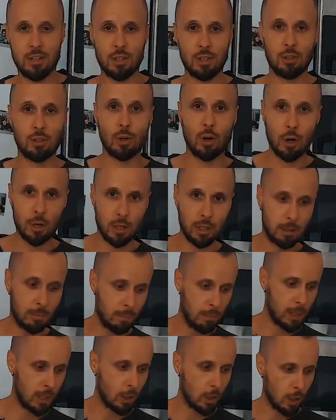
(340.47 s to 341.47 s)
gin tonic
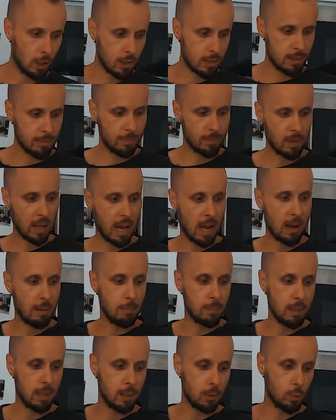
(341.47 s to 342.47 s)
because
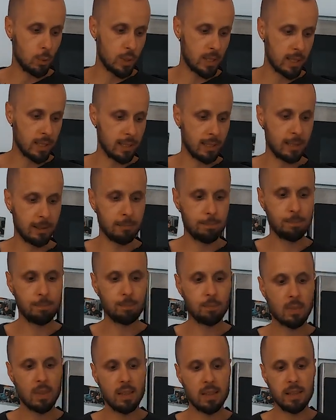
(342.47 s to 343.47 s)
I'll be using
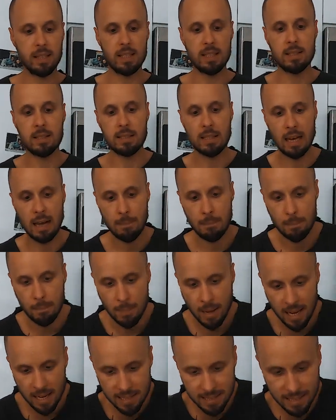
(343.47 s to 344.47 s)
this
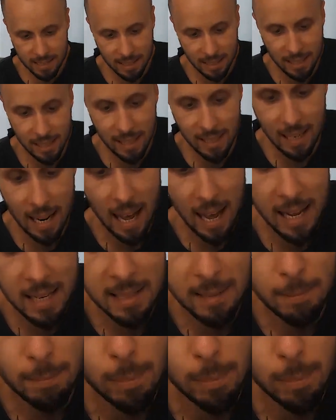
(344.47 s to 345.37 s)
amazingly nice